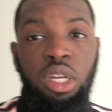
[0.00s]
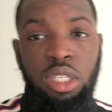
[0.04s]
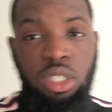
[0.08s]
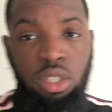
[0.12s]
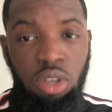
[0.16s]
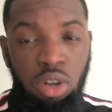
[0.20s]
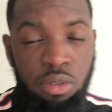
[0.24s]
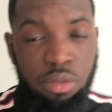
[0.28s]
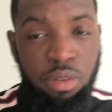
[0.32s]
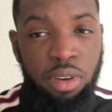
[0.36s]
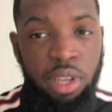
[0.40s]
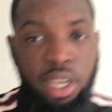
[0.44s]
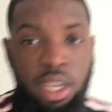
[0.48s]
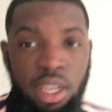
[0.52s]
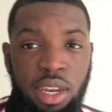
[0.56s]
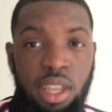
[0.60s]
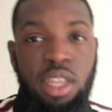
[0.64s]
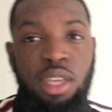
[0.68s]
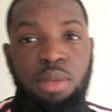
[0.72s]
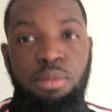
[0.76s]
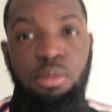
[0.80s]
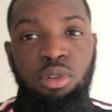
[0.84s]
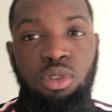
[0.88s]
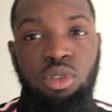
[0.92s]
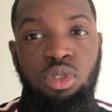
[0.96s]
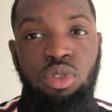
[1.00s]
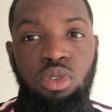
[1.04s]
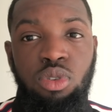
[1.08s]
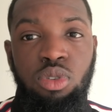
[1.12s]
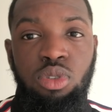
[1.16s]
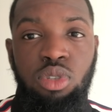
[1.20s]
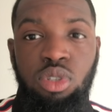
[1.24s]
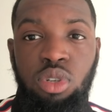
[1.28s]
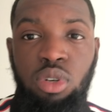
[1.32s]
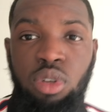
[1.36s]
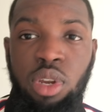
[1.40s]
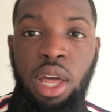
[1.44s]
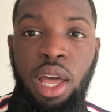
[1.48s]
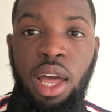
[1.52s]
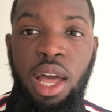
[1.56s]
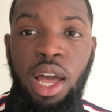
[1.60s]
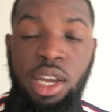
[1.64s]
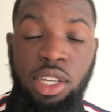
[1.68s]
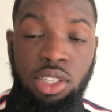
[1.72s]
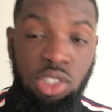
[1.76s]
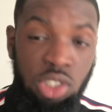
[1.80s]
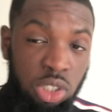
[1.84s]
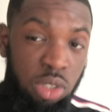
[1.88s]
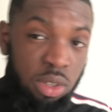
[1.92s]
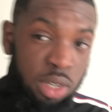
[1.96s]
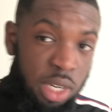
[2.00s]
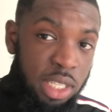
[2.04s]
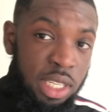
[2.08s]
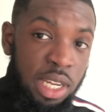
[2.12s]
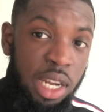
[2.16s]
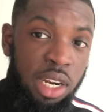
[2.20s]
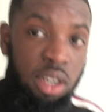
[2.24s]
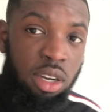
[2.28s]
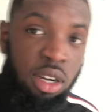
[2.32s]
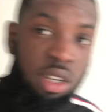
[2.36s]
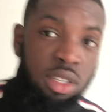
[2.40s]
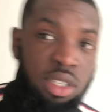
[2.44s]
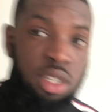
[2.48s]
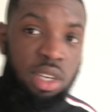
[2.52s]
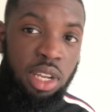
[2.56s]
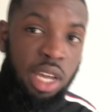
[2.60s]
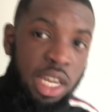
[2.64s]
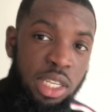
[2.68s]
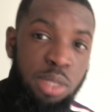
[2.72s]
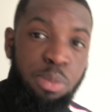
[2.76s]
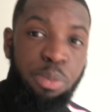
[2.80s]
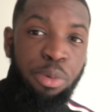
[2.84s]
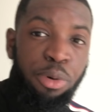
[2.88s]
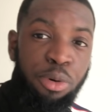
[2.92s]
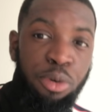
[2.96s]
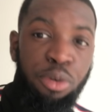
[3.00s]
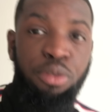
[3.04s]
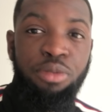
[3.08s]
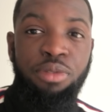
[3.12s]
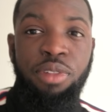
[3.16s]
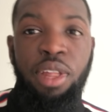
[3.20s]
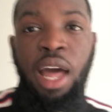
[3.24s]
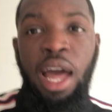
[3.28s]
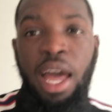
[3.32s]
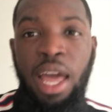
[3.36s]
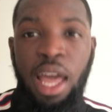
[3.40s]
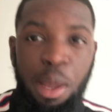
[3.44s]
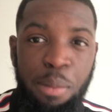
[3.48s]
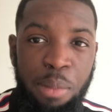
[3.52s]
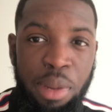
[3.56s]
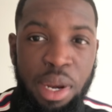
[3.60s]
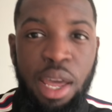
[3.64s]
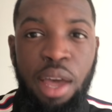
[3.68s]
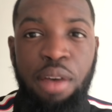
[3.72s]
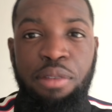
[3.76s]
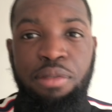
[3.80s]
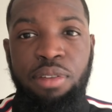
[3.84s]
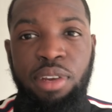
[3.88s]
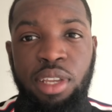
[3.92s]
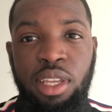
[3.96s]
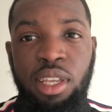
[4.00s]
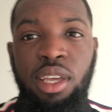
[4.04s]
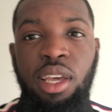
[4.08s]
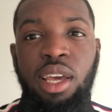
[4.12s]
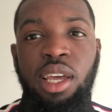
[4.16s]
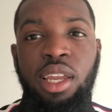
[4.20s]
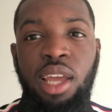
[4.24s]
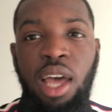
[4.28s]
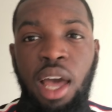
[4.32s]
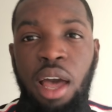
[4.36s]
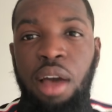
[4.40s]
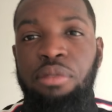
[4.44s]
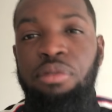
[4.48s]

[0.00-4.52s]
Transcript: So hopefully I get an email soon so that I can show the Italian consulate as proof that I am an athlete and I